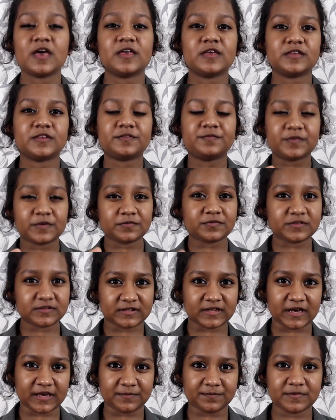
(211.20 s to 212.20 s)
The fifth
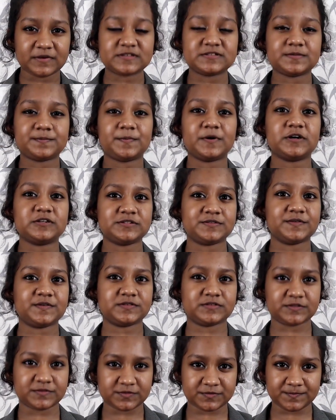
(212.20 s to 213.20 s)
type is a
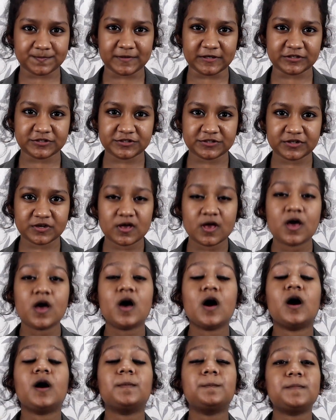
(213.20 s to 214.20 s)
persuasive speech.
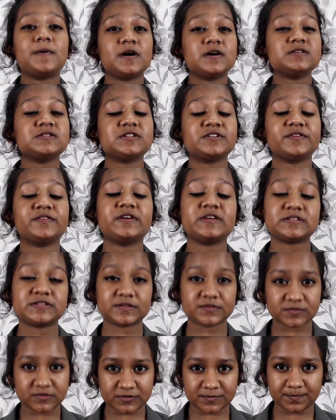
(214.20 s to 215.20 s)
A
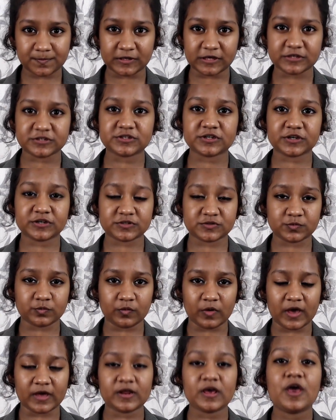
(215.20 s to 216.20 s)
persuasive speech is
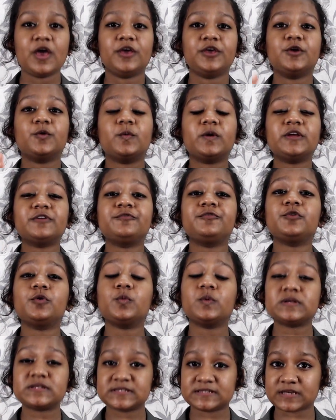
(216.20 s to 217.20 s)
where you
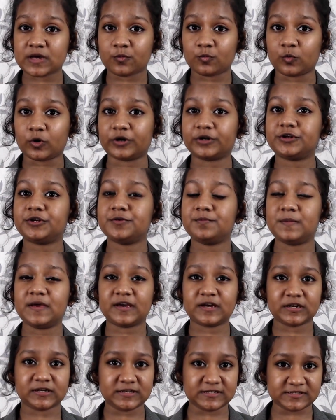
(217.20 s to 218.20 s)
influence someone to make
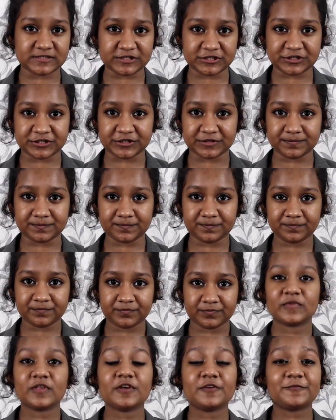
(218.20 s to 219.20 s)
a decision.
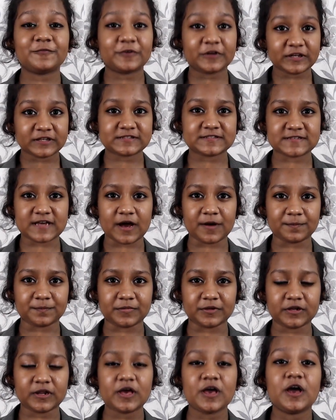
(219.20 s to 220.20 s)
For
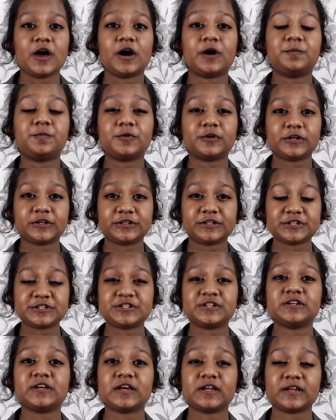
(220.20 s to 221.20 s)
example, a politician
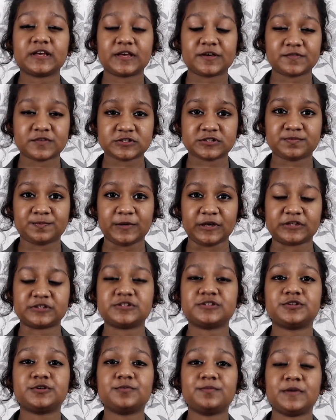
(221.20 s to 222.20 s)
can give a
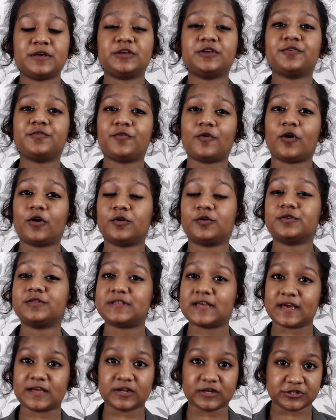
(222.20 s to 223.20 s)
speech to make you follow
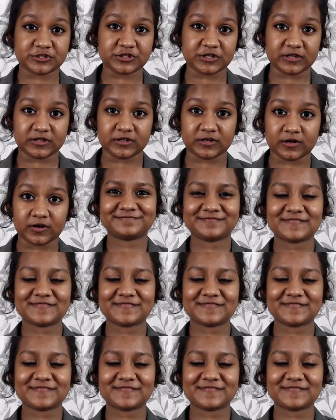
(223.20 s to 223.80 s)
their agenda.